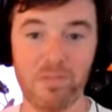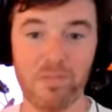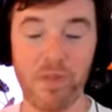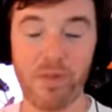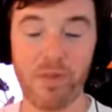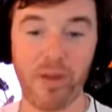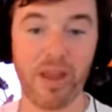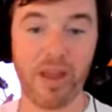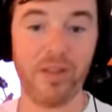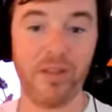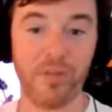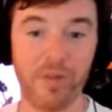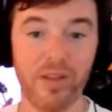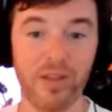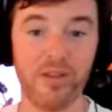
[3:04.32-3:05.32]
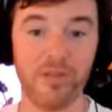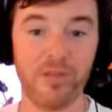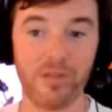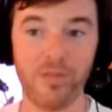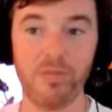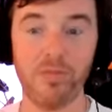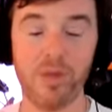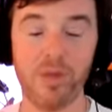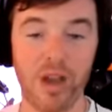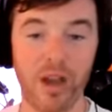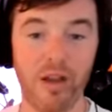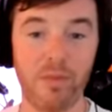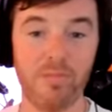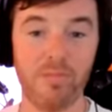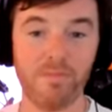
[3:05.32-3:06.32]
probably have the biggest
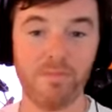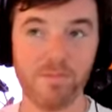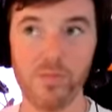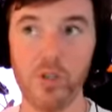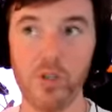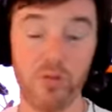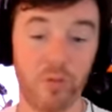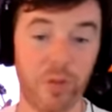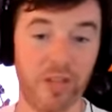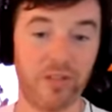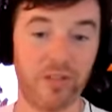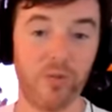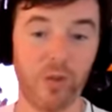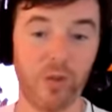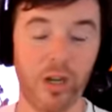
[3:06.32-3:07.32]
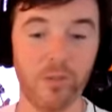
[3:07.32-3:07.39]
user base as well.